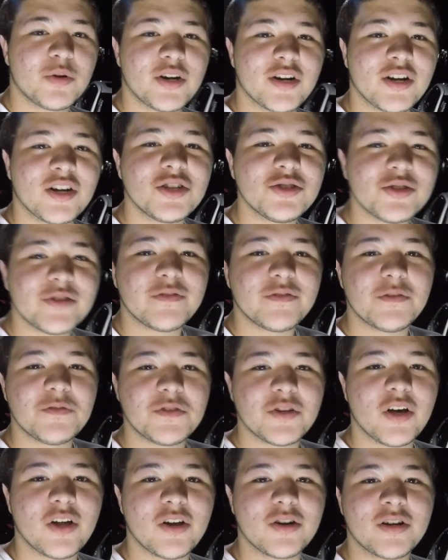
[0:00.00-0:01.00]
a
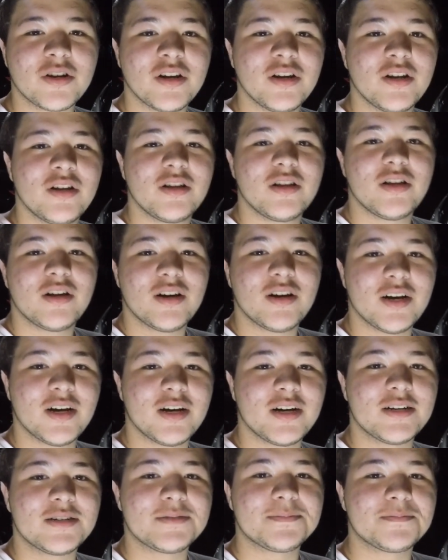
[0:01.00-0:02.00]
$150
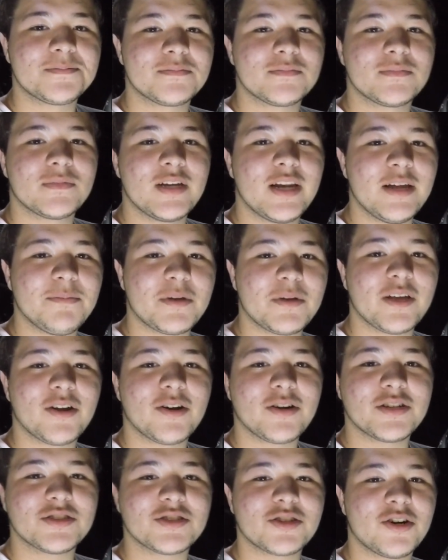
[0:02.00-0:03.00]
lip kit on
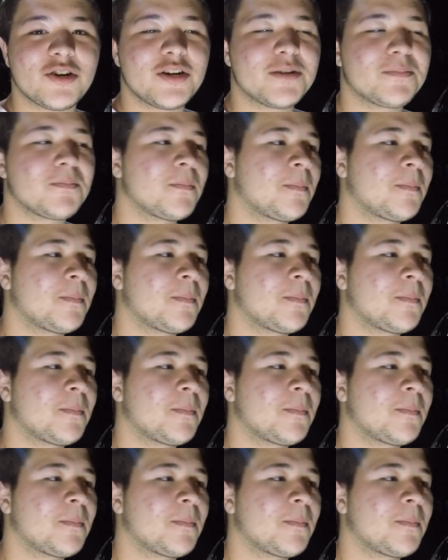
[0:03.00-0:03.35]
his car.